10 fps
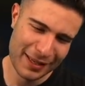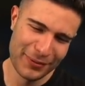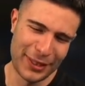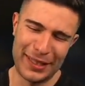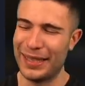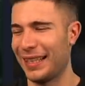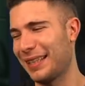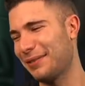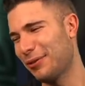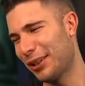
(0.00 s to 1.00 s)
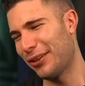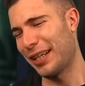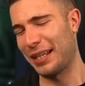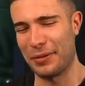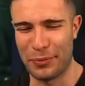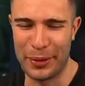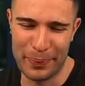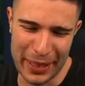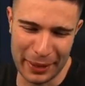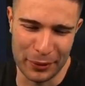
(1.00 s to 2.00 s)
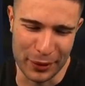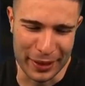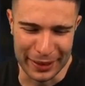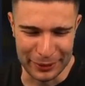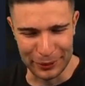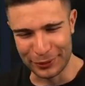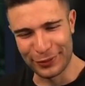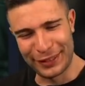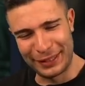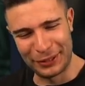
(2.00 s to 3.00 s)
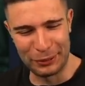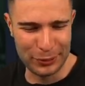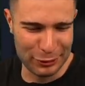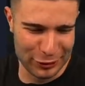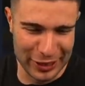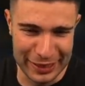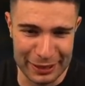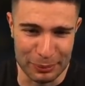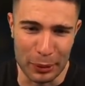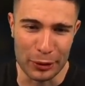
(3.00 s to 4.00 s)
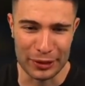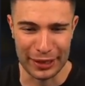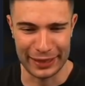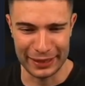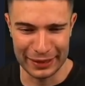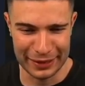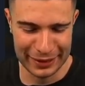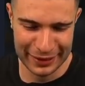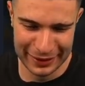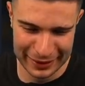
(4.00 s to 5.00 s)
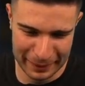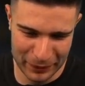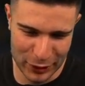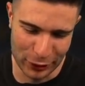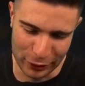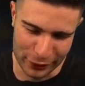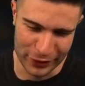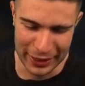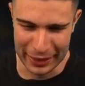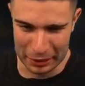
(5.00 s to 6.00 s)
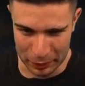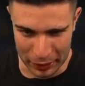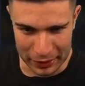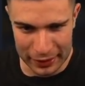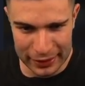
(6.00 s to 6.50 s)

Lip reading: And like, why do I come back with the high roll video and we just get smoked like this? Not over yet, but.